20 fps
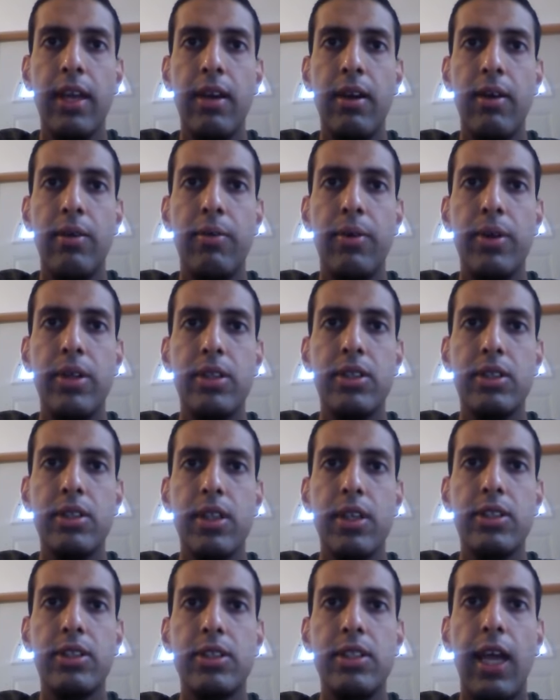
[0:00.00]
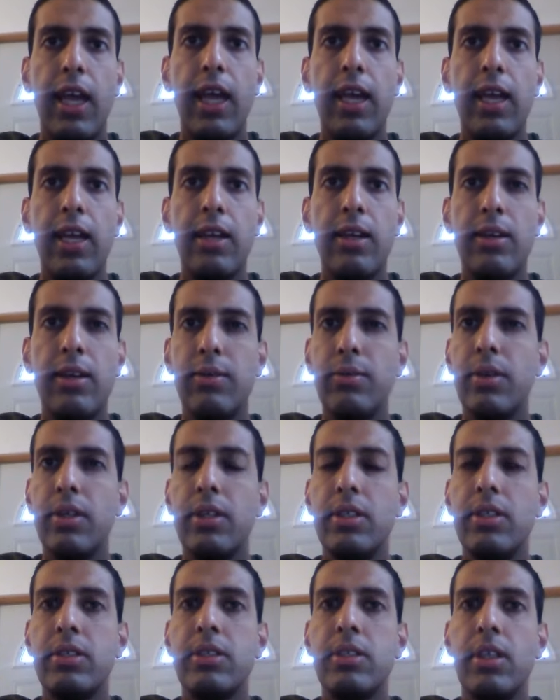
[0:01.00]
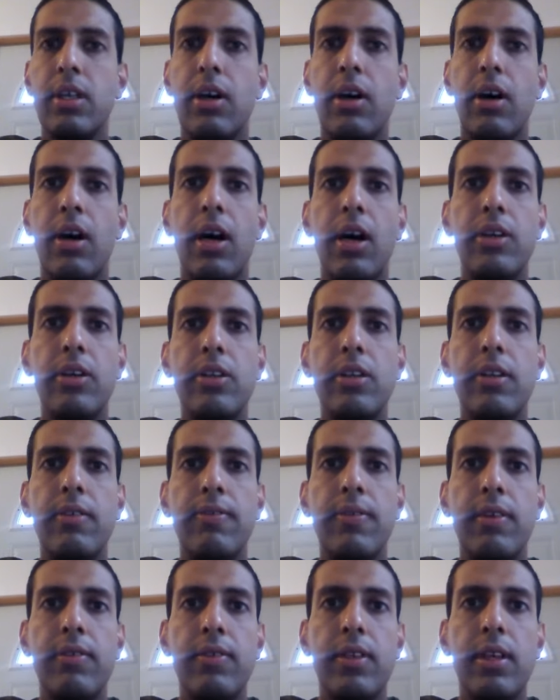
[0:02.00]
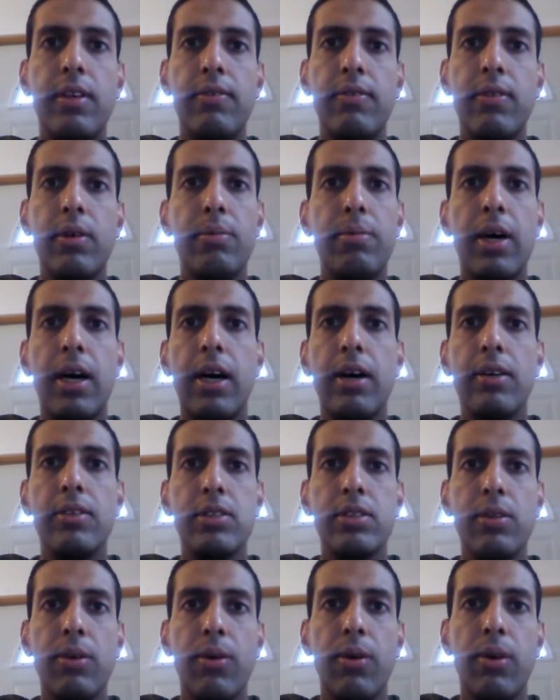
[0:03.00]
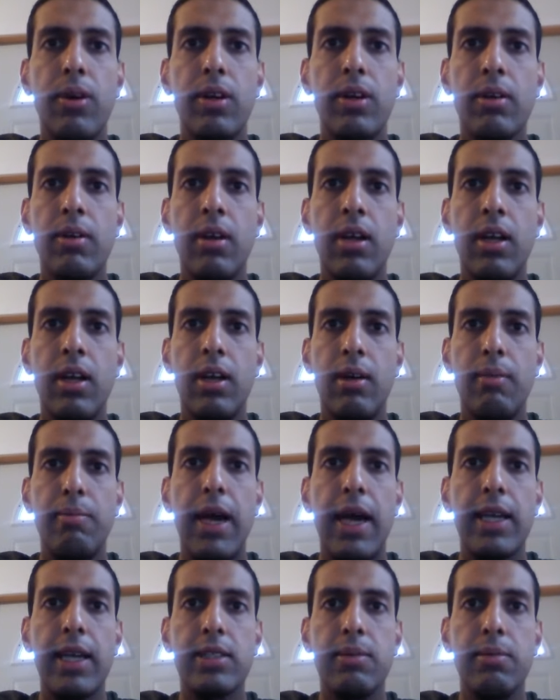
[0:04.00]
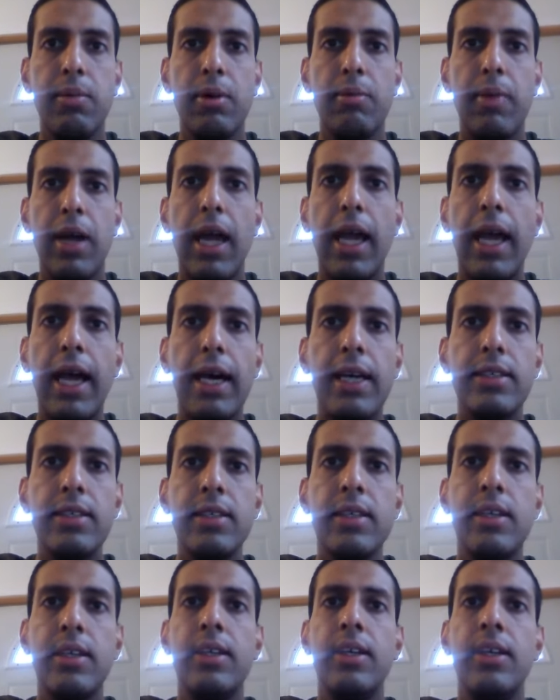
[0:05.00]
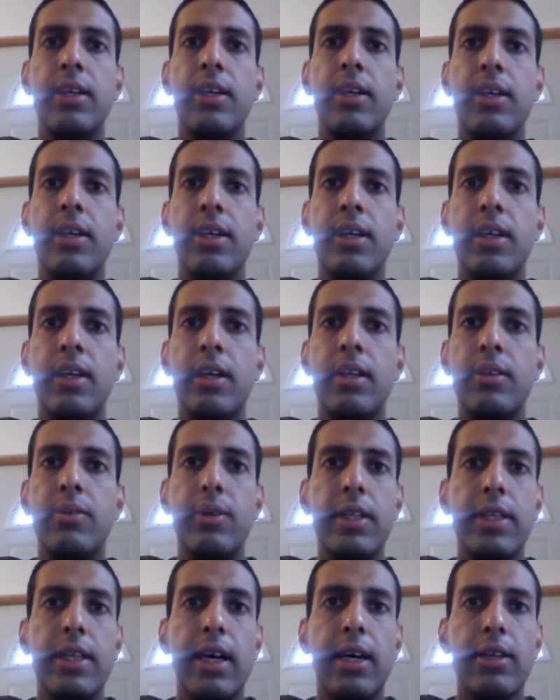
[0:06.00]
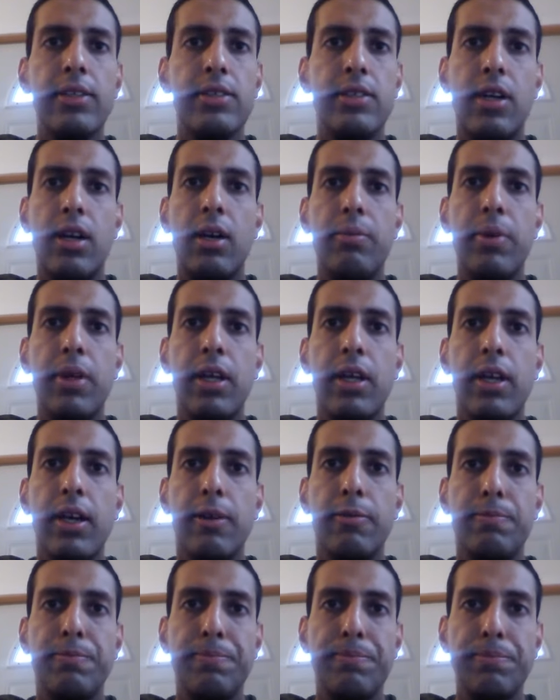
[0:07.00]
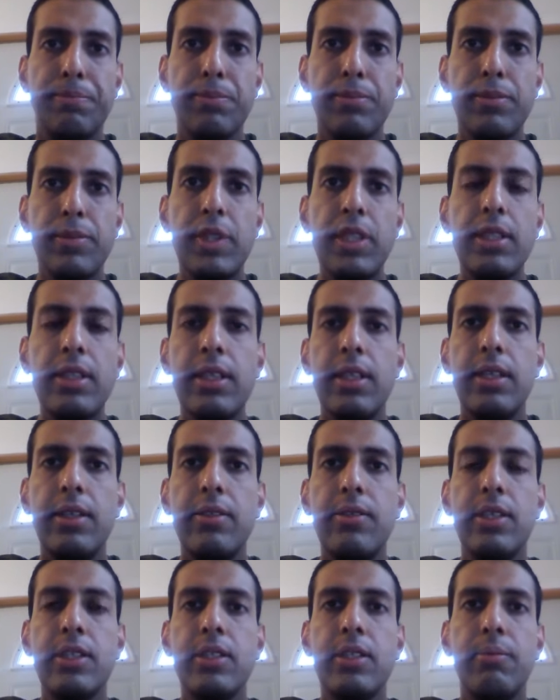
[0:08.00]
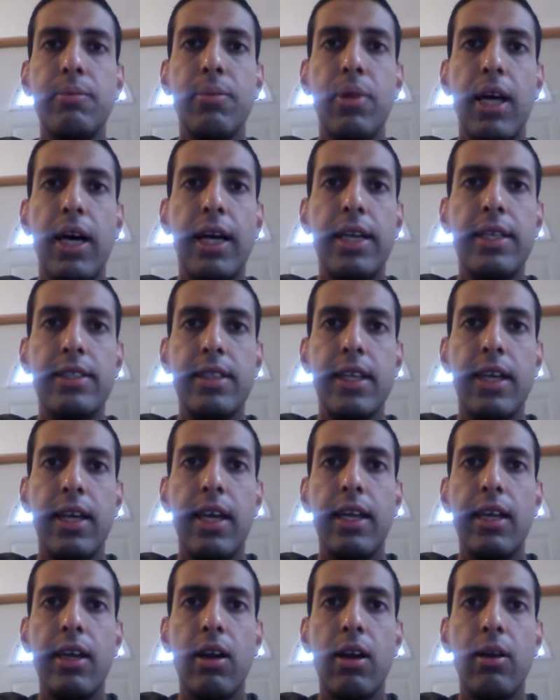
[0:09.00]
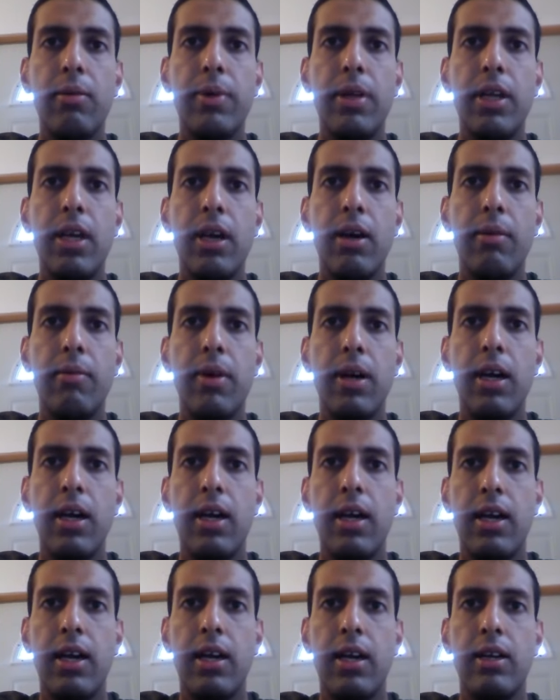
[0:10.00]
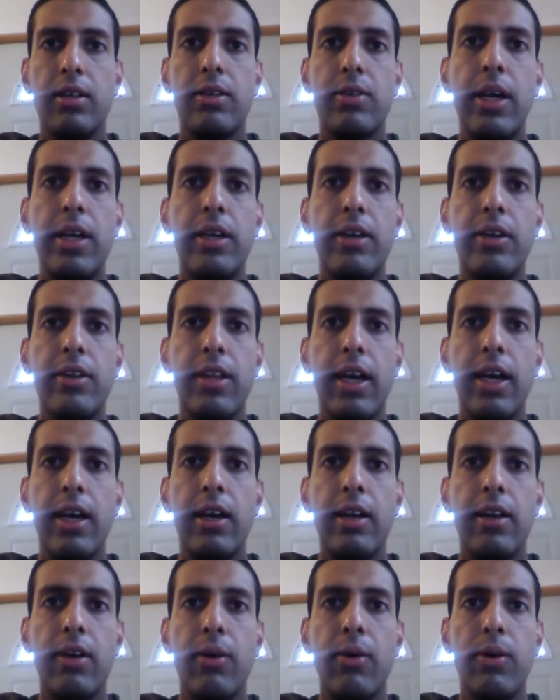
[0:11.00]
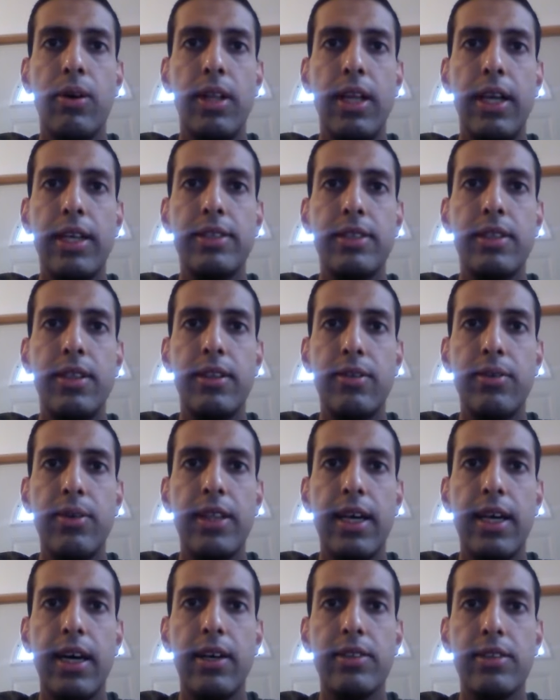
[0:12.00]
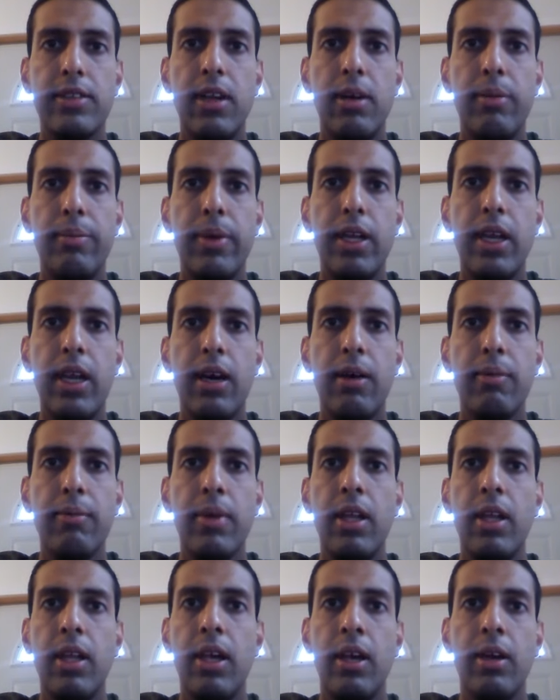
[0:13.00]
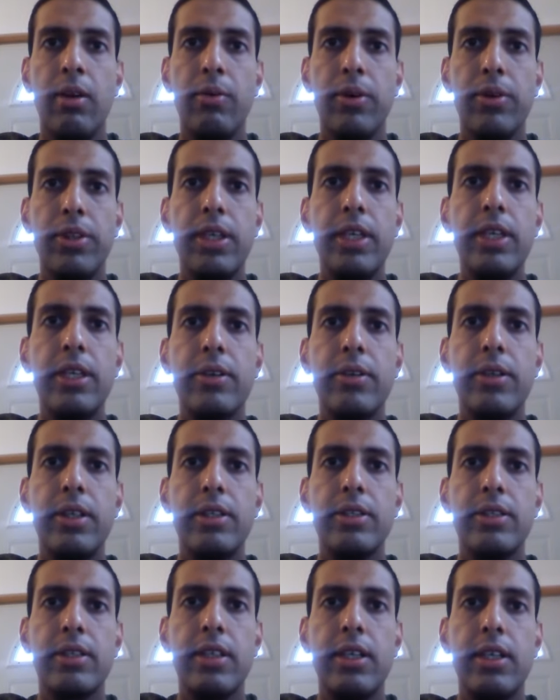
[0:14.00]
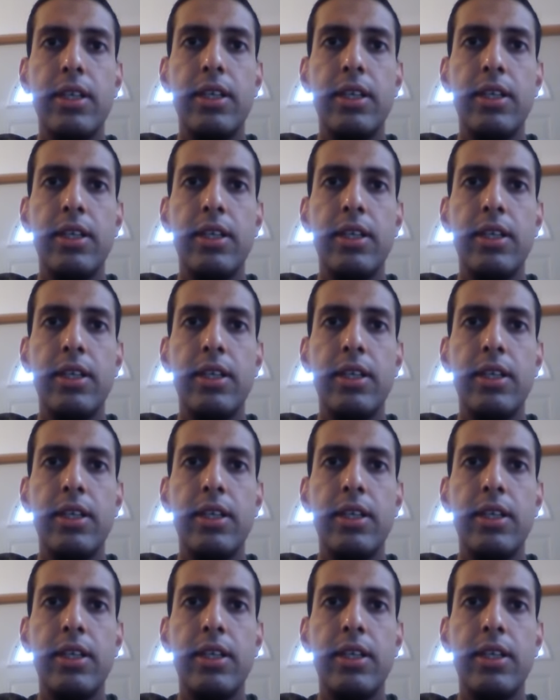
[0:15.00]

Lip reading: which, let's say it was 150 foot-pounds torque maximum at 3,000 RPM. This implies that any RPM greater than or less than 3,000 RPM will decrease the